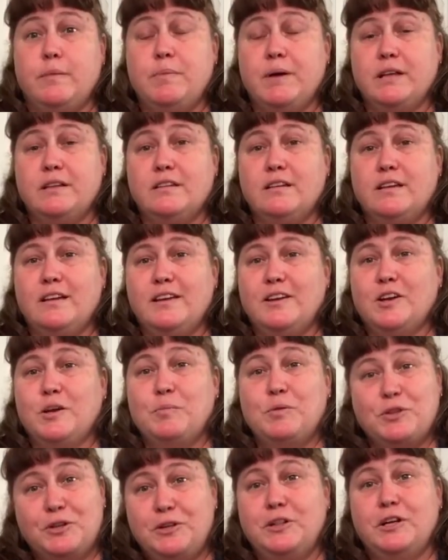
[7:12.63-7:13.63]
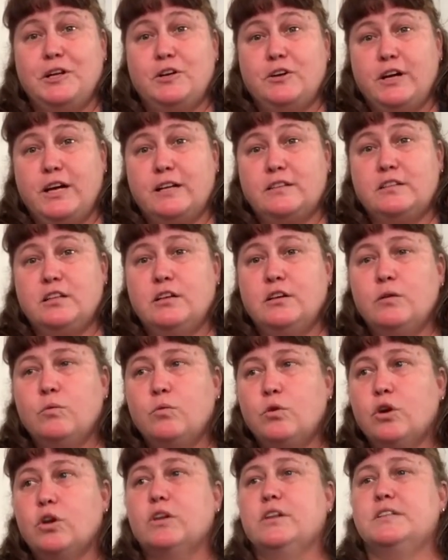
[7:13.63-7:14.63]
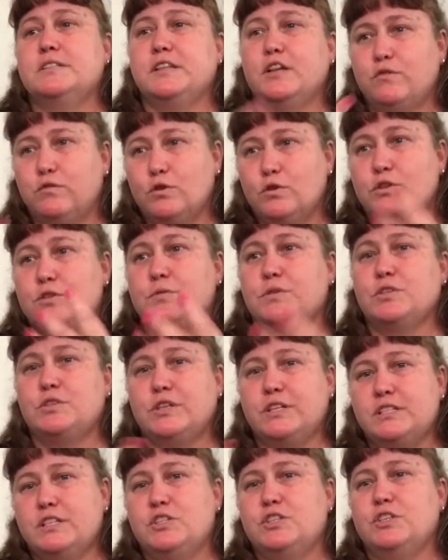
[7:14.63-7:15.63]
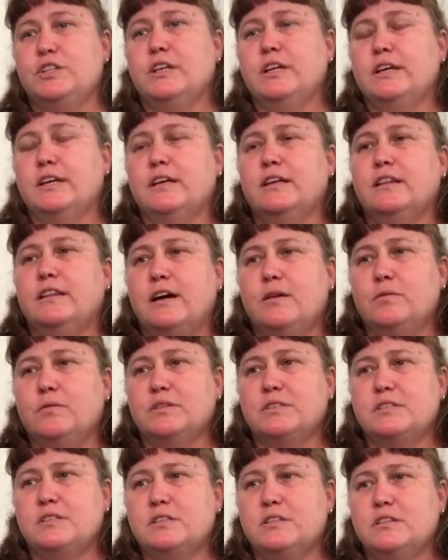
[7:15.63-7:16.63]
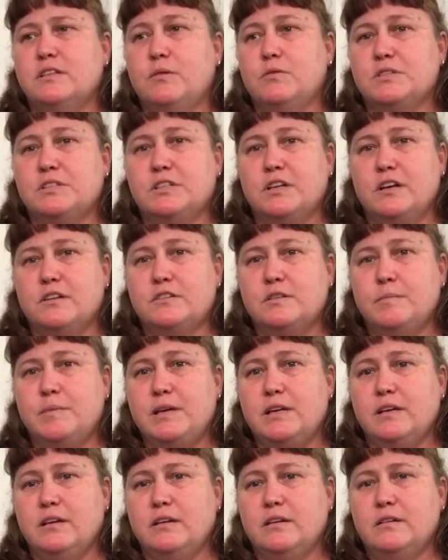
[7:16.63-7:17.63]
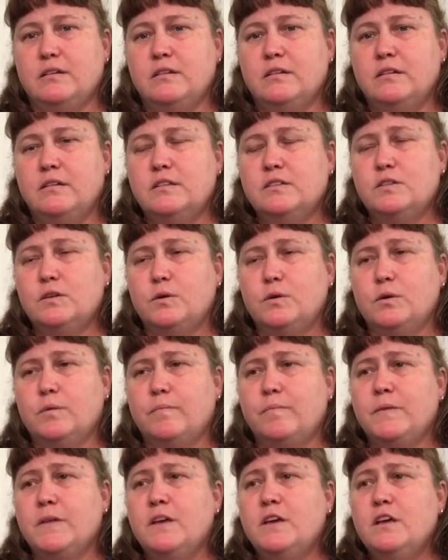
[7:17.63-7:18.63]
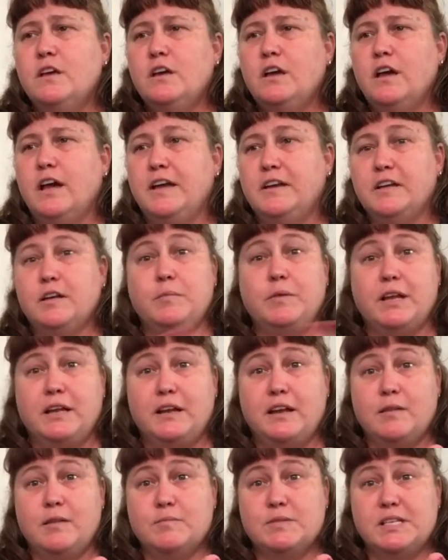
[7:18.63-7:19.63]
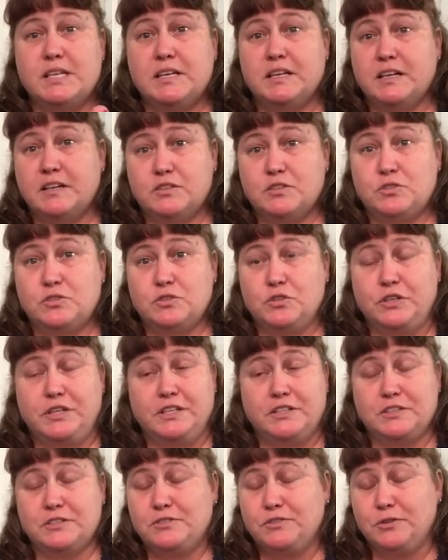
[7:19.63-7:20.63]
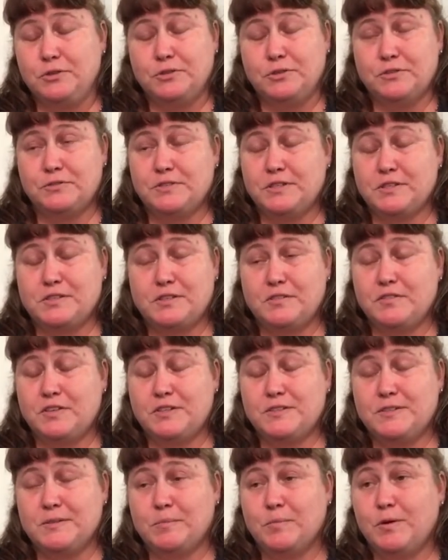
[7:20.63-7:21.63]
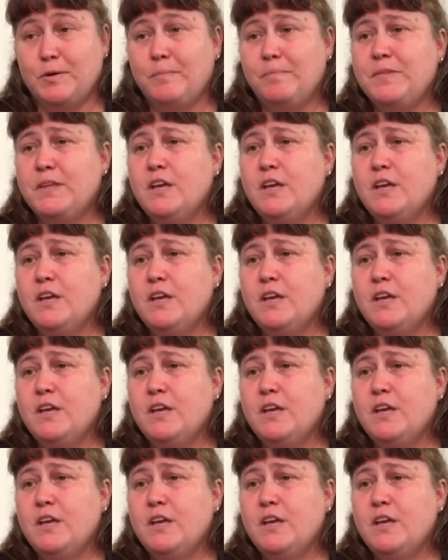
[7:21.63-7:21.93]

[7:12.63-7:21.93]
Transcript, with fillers: But in our politically correct world, as Air Force was transitioning, that was that was not to be. So I ended up getting named Xena, and the story I just told was actually very simple.